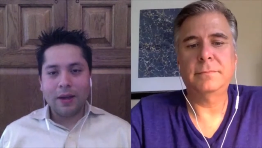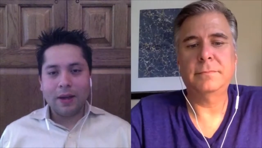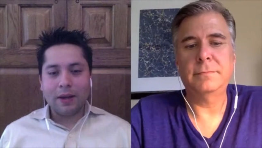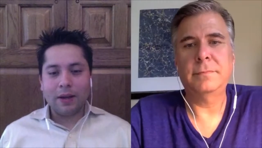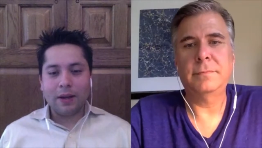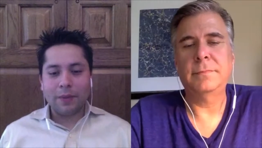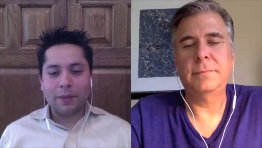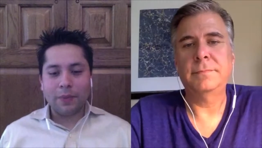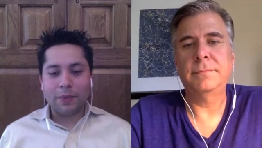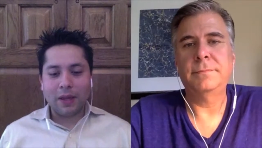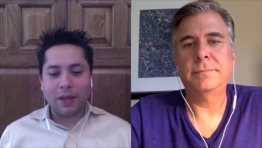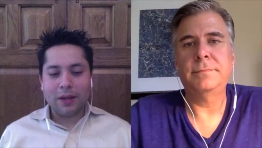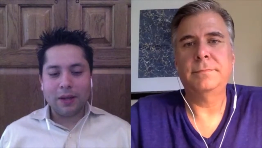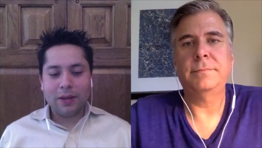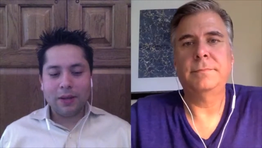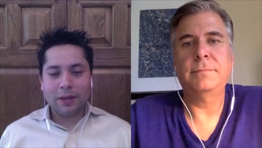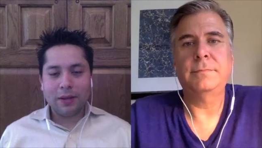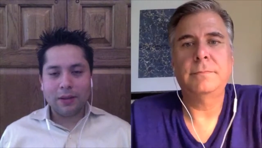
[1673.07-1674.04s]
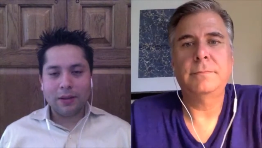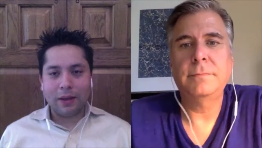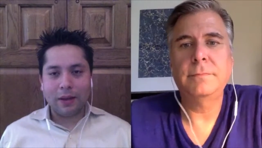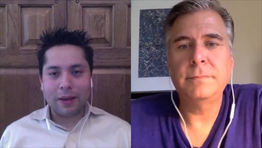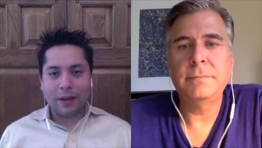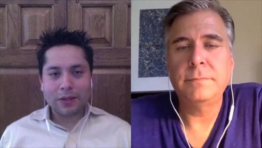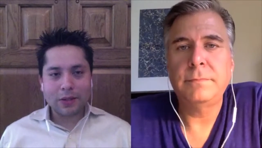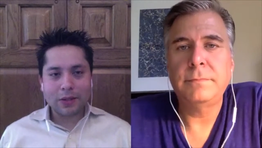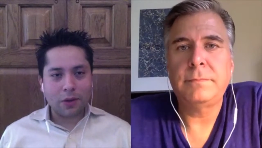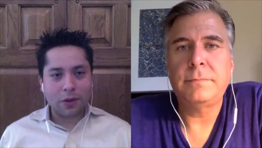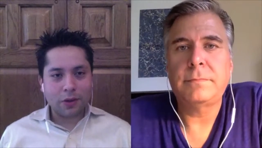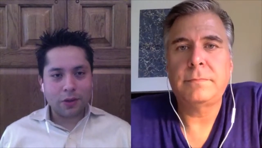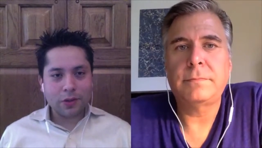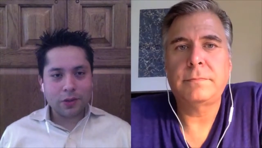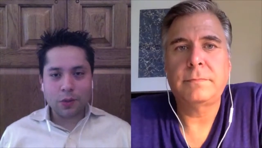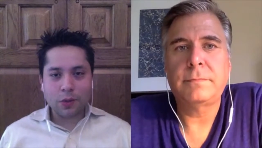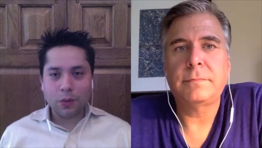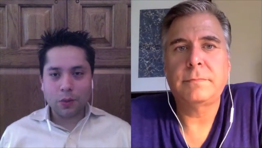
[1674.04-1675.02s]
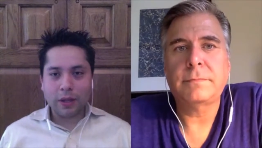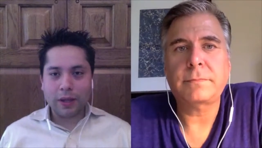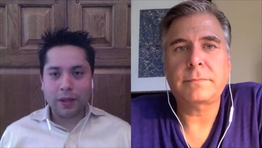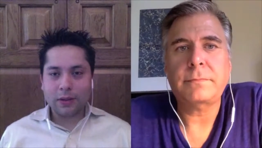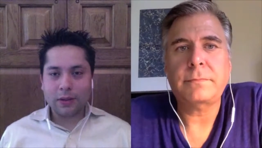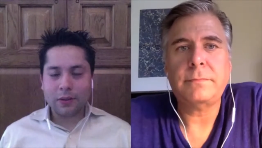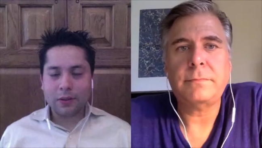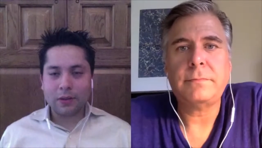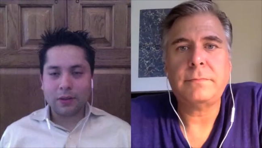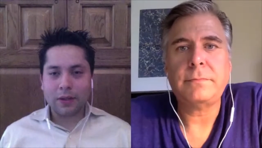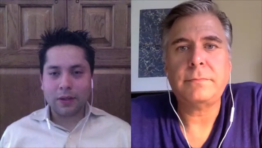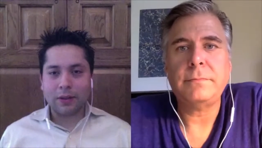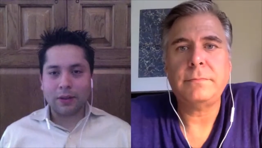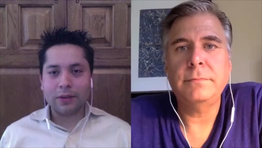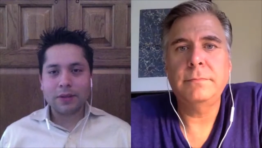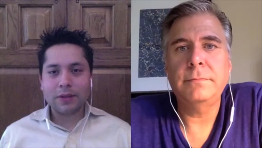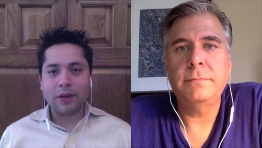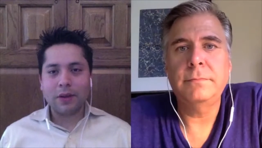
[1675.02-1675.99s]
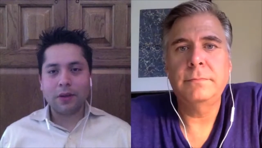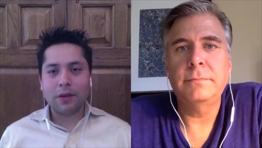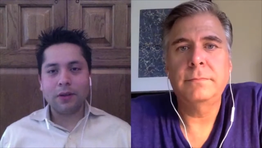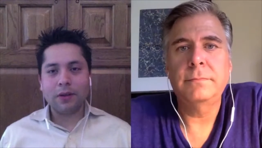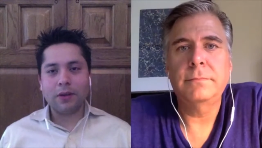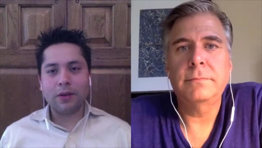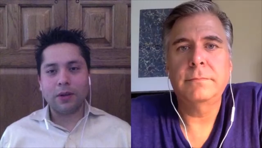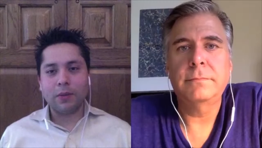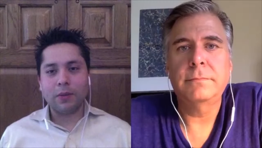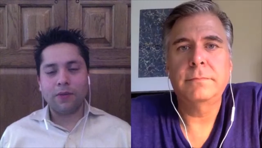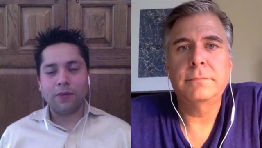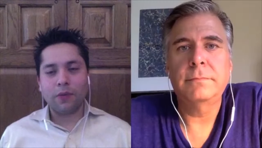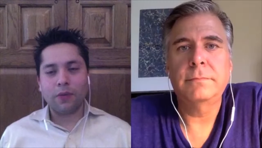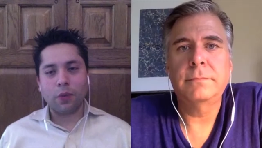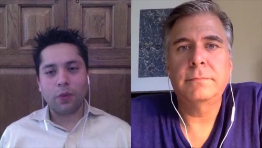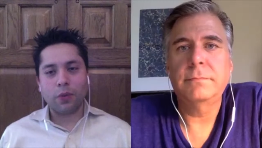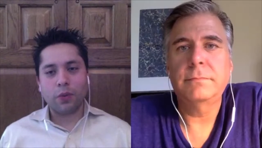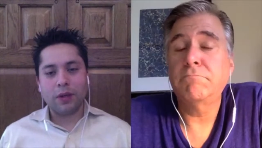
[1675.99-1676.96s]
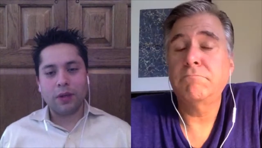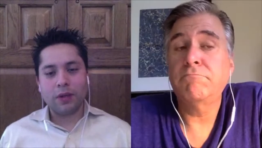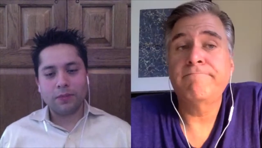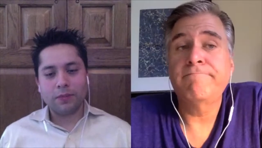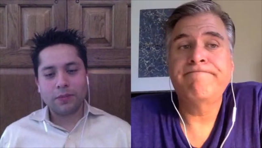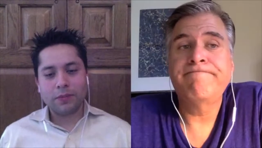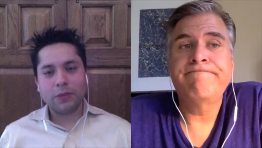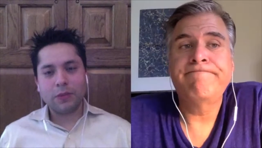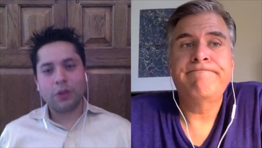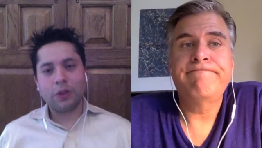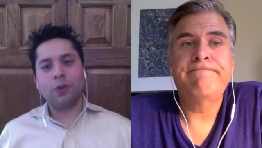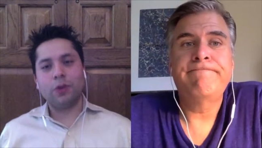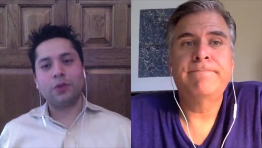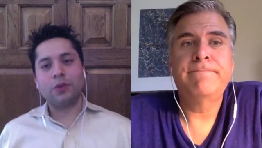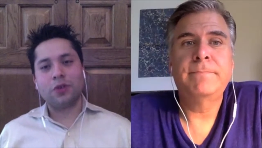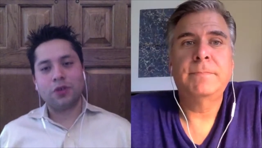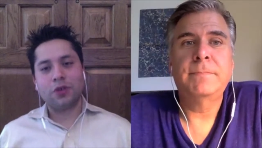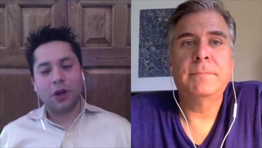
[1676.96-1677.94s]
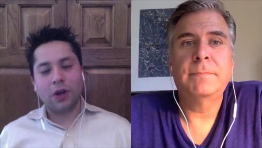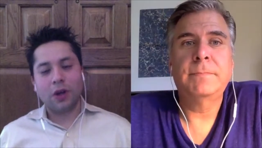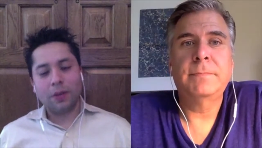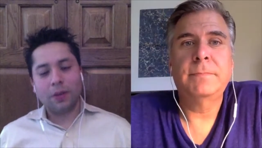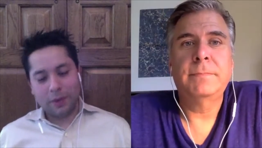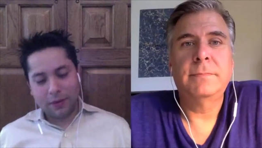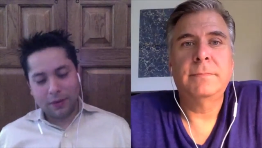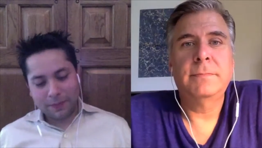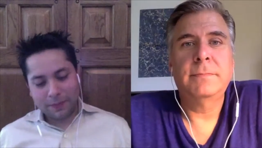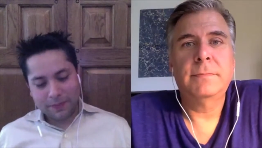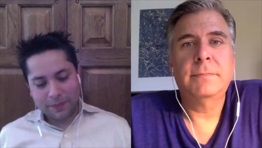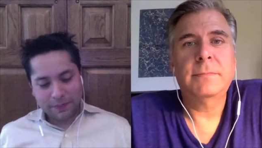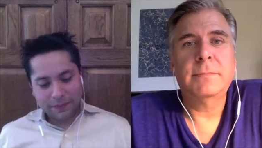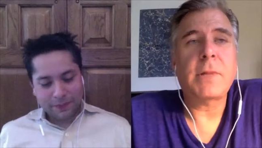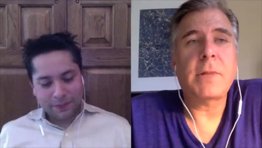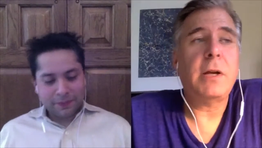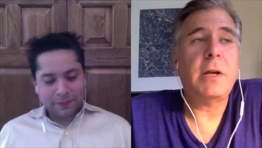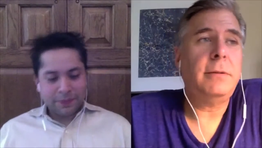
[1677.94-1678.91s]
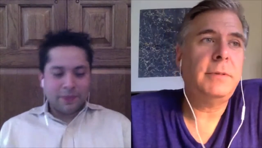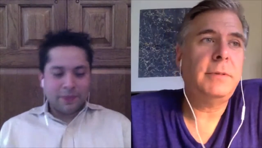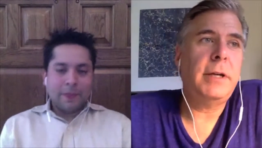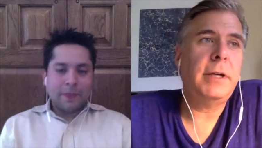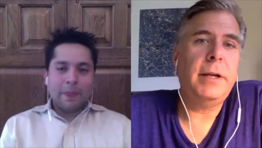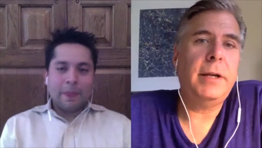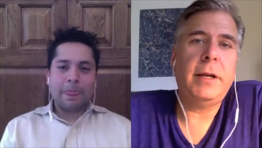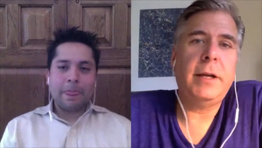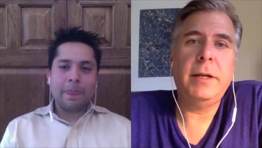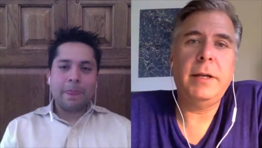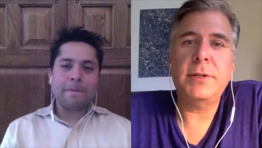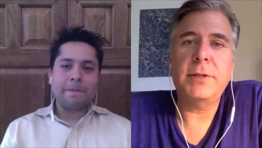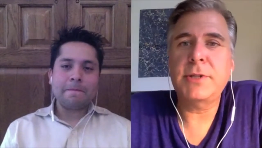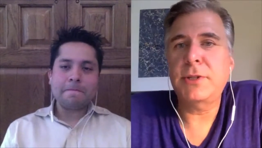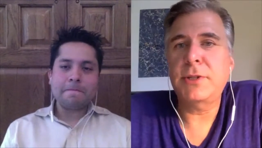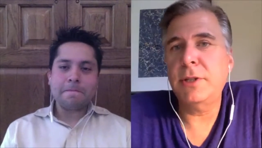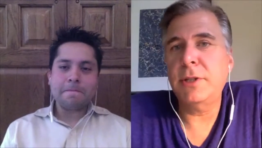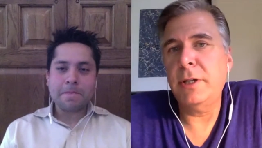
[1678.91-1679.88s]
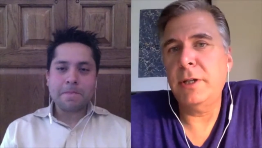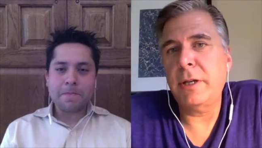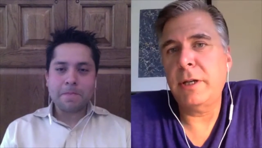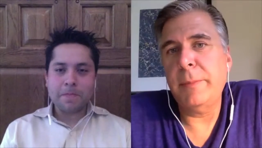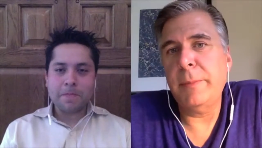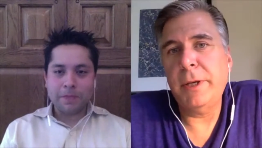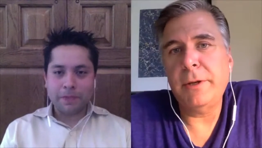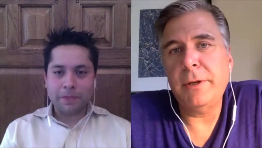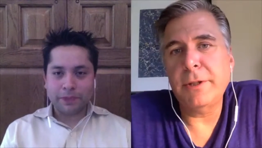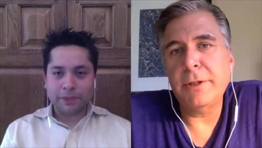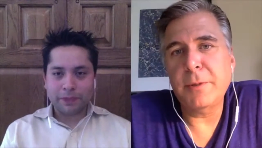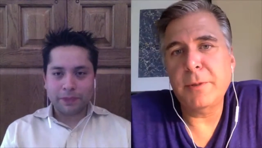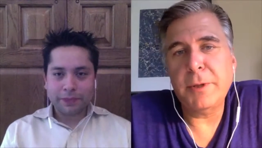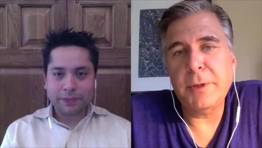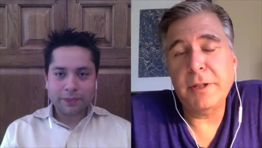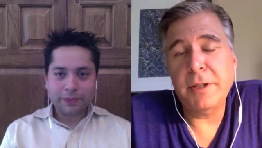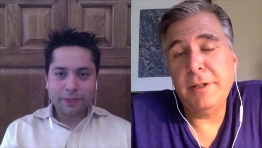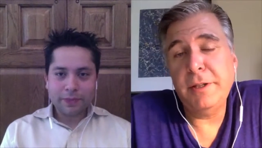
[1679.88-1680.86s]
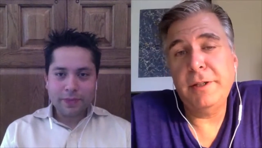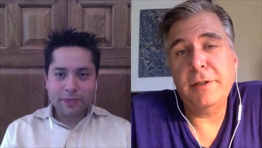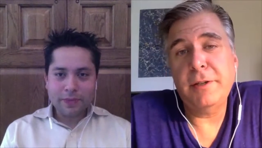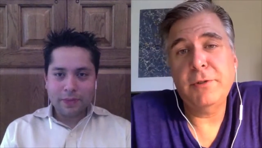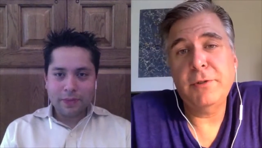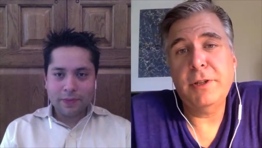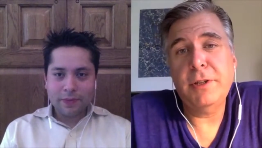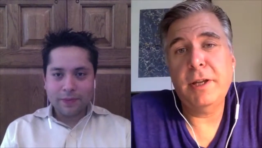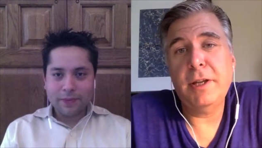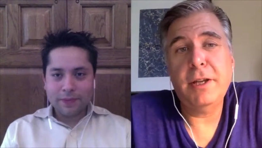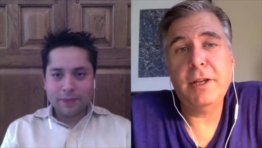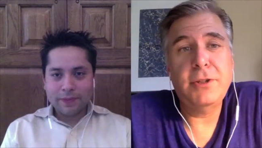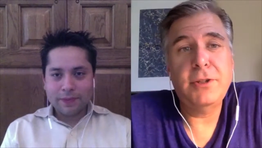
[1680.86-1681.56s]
Speaker 1: Um, any last thoughts you would like to tell us here uh, before we close the shop?
Speaker 2: No, I, I, guess that's it. I mean, ultimately, everything I